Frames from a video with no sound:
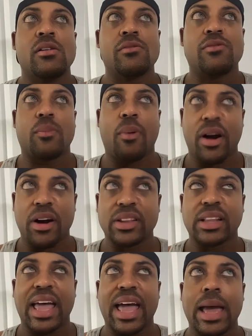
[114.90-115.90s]
for part of the
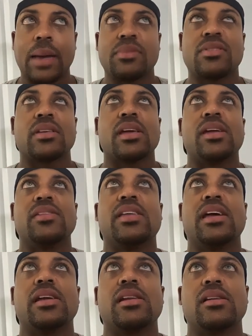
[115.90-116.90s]
labs, and
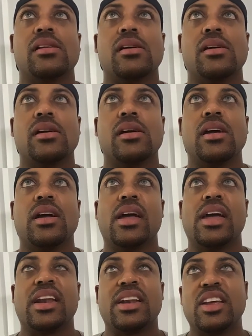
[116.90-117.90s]
then
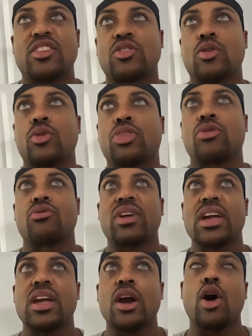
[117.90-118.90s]
an additional
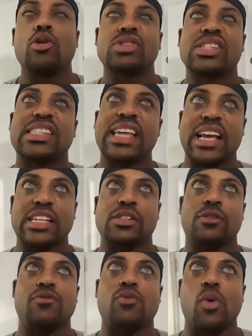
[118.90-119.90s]
$306
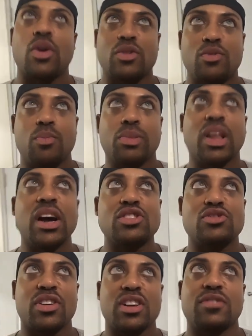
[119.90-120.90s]
for blood
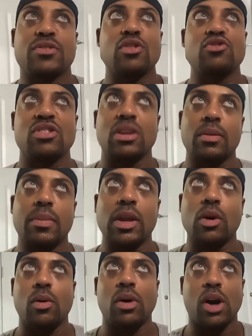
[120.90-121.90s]
transfusion to
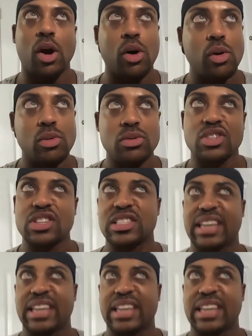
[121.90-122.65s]
be on hold just